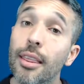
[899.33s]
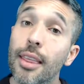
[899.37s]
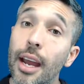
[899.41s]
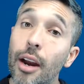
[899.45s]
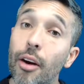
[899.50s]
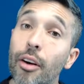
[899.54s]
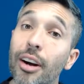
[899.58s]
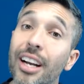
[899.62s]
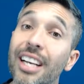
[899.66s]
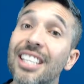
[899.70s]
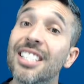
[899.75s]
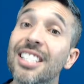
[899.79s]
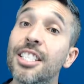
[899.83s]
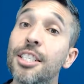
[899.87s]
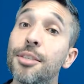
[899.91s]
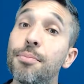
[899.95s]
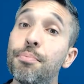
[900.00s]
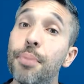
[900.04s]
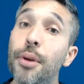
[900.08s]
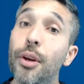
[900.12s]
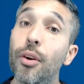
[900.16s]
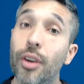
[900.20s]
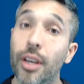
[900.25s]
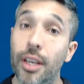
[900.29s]
their
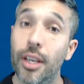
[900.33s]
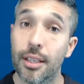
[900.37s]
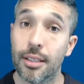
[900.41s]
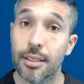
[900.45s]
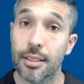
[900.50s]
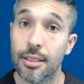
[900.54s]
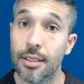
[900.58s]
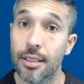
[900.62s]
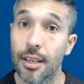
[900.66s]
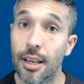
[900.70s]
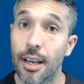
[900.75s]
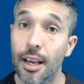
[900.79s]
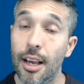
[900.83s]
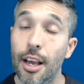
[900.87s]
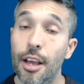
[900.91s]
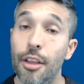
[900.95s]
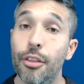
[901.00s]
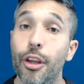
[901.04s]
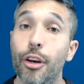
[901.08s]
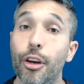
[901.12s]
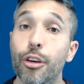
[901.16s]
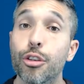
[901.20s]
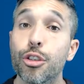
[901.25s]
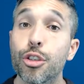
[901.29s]
experience,
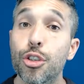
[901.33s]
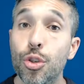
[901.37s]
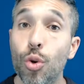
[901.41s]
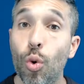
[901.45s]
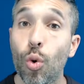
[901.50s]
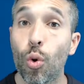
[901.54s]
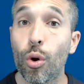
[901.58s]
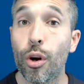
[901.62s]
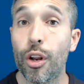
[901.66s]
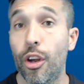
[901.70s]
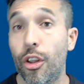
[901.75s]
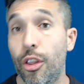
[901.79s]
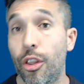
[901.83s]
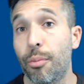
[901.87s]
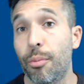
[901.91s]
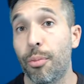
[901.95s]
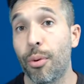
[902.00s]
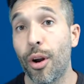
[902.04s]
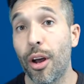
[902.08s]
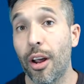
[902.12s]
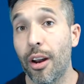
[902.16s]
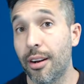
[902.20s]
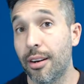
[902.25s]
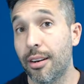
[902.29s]
their story
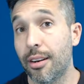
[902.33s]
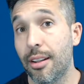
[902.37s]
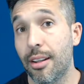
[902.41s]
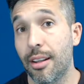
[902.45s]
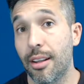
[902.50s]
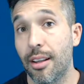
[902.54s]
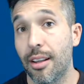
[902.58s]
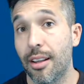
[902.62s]
product?